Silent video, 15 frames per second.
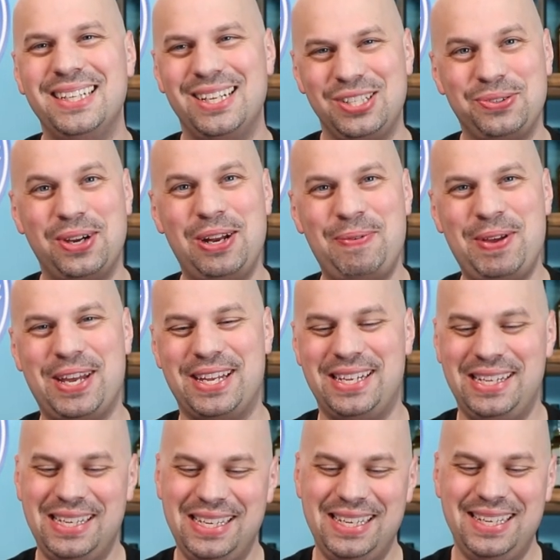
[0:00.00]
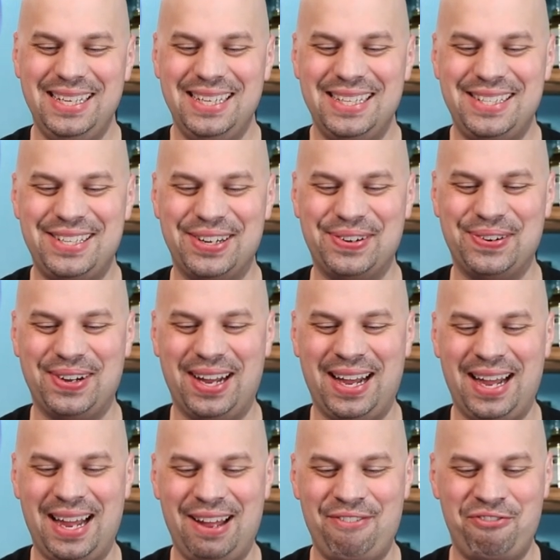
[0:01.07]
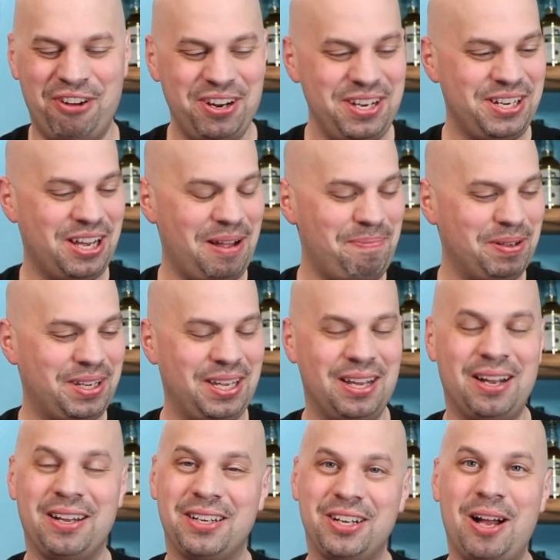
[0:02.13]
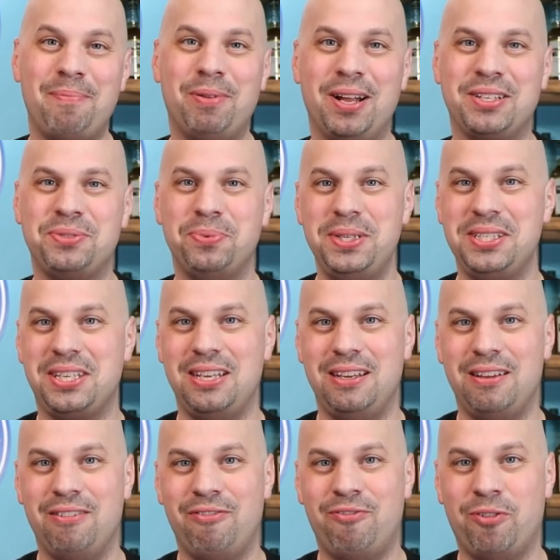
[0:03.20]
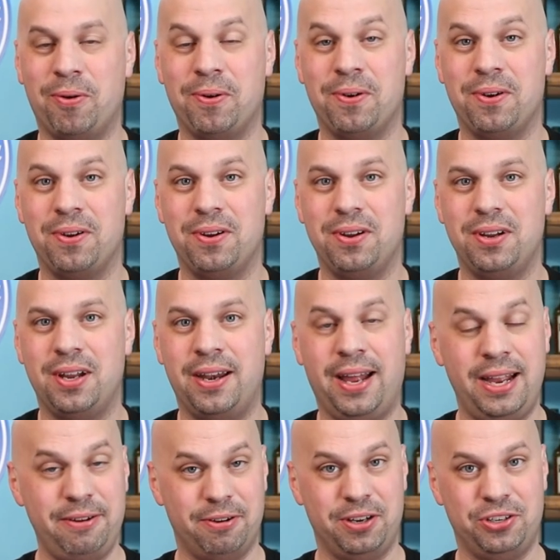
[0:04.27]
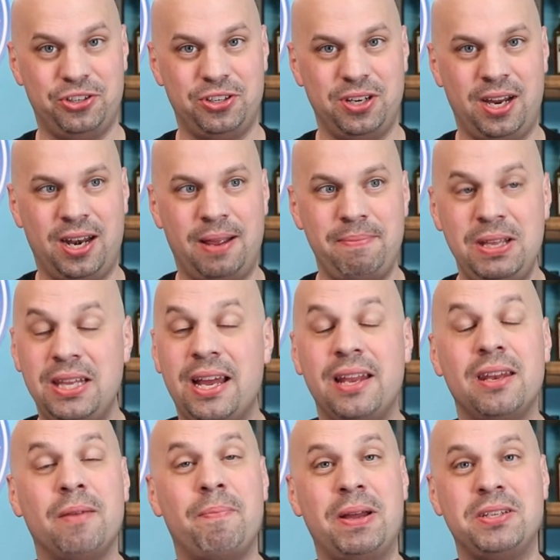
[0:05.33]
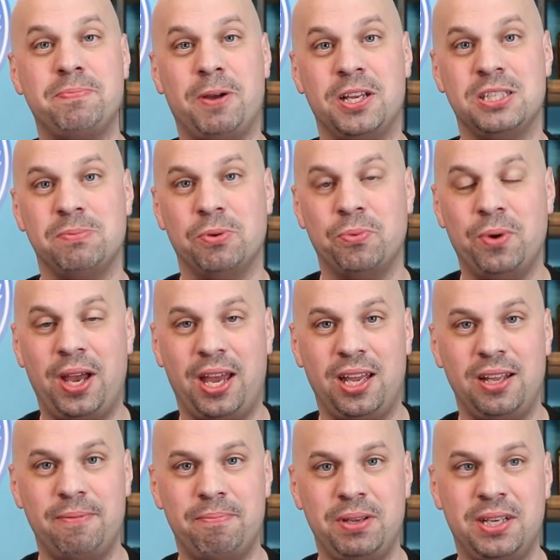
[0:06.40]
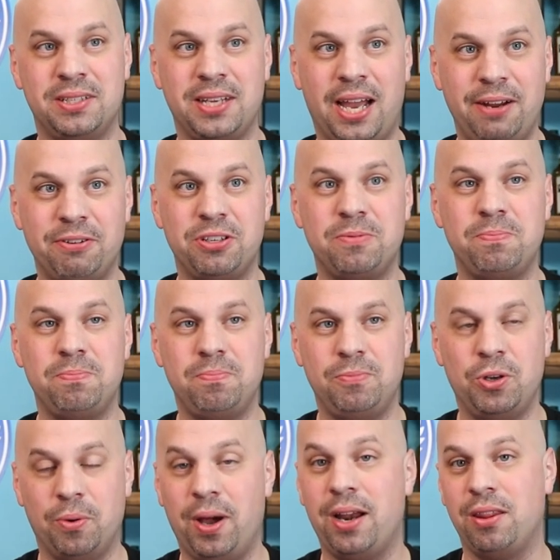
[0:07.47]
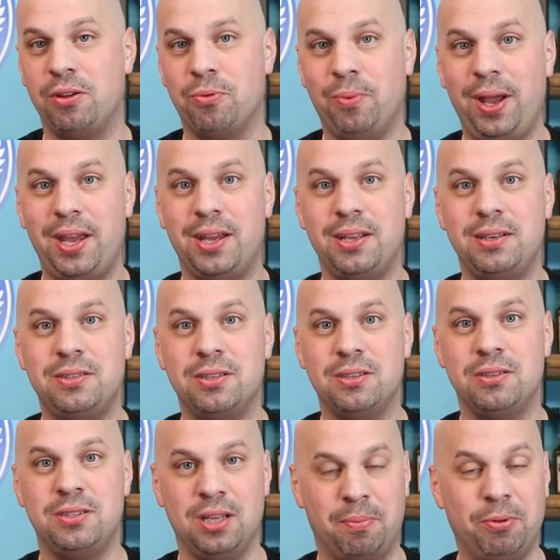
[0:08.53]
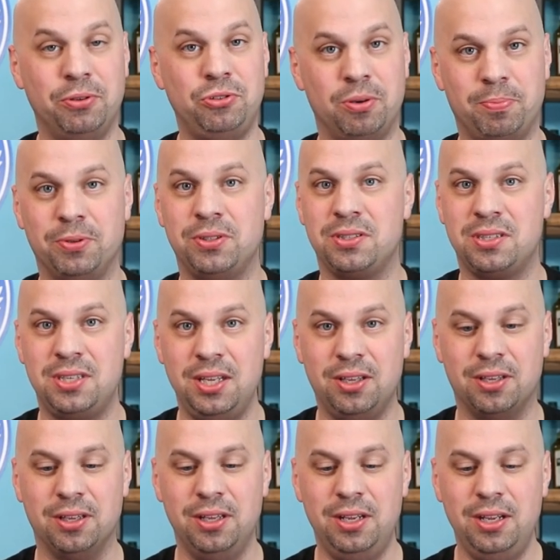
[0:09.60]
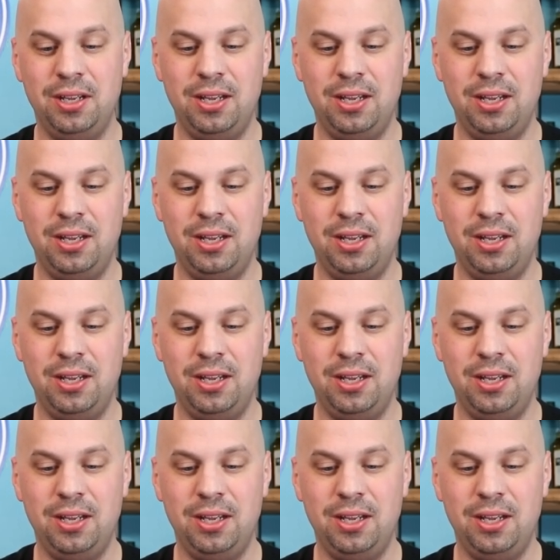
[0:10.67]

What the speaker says: That's quite a bit. So very complex whiskey for an Irish, and I mean that in the best possible way, because Irish go out of their way to double, triple distill,